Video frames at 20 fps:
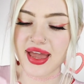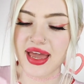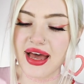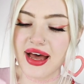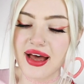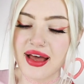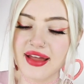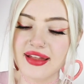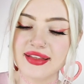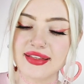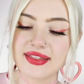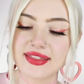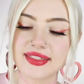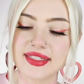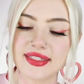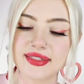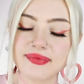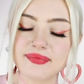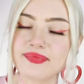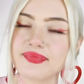
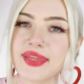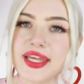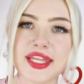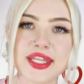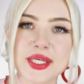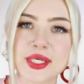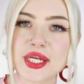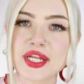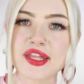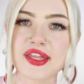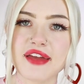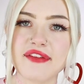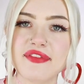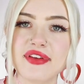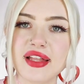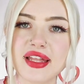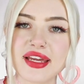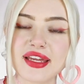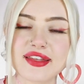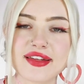and it's just, I
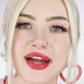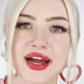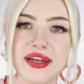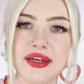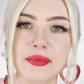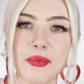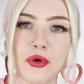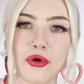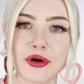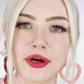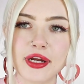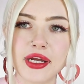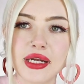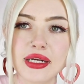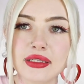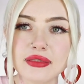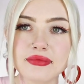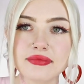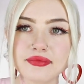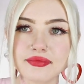feel like it's kind of
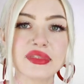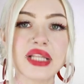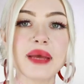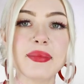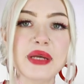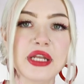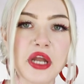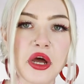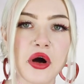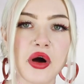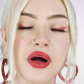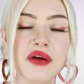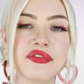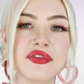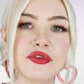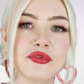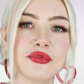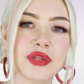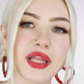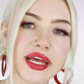boring. Let me know if
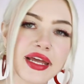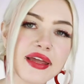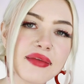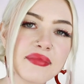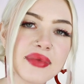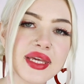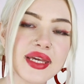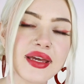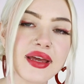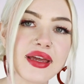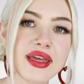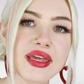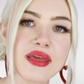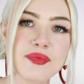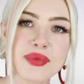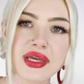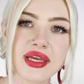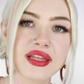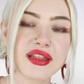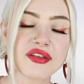you like me
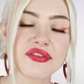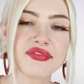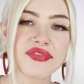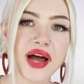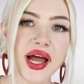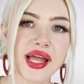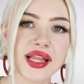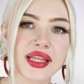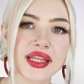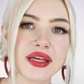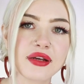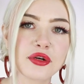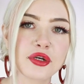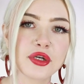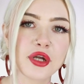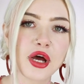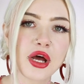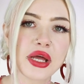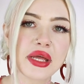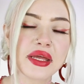keeping in the filing or
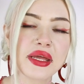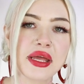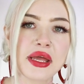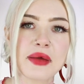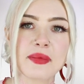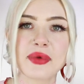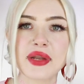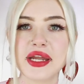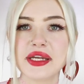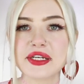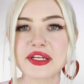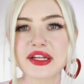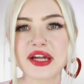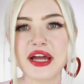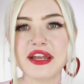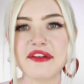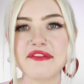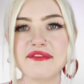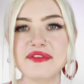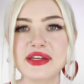not, but I just
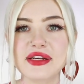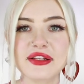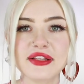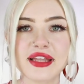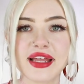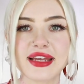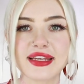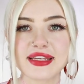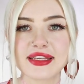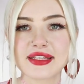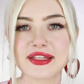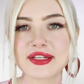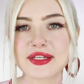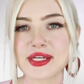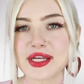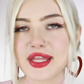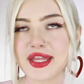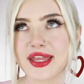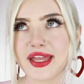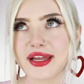kind of feel like it's
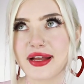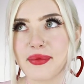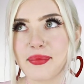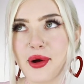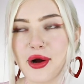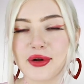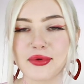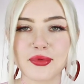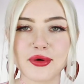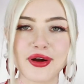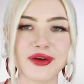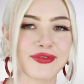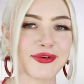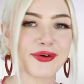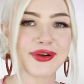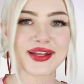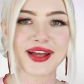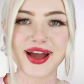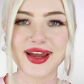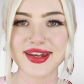just like a part where
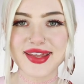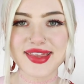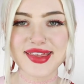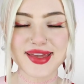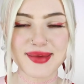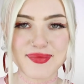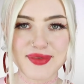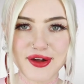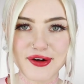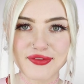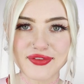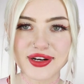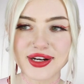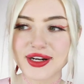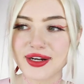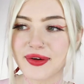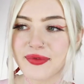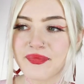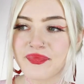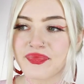everyone kind of skips
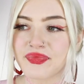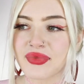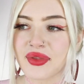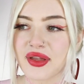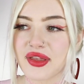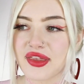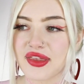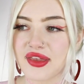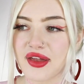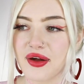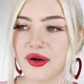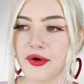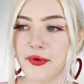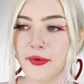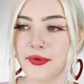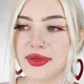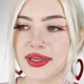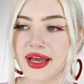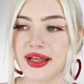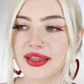over.
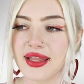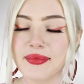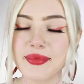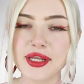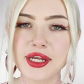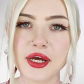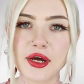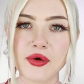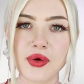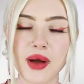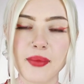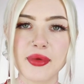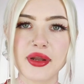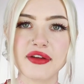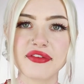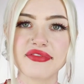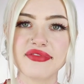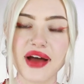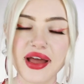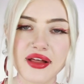So yeah, let me know. I'm
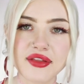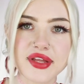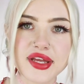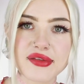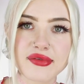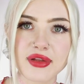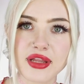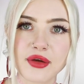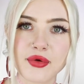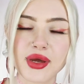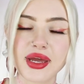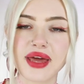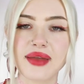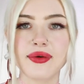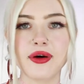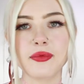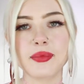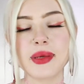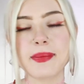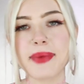gonna file these really quick and
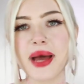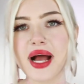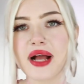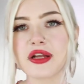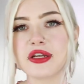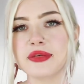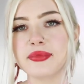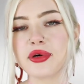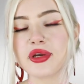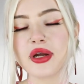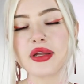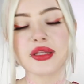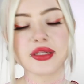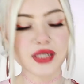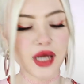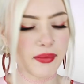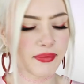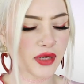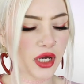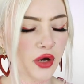I'll be back to put on a
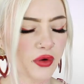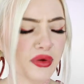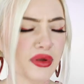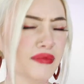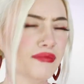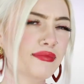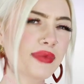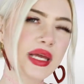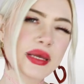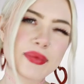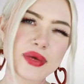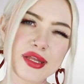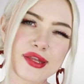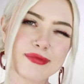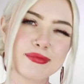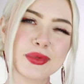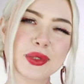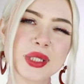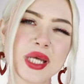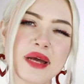top coat and maybe
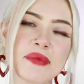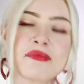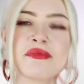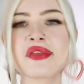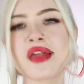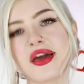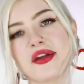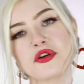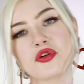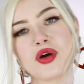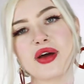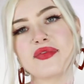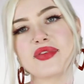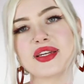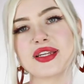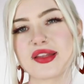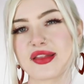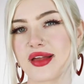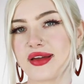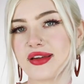some gems. I don't know, I
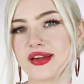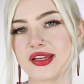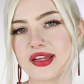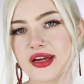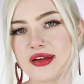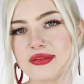haven't decided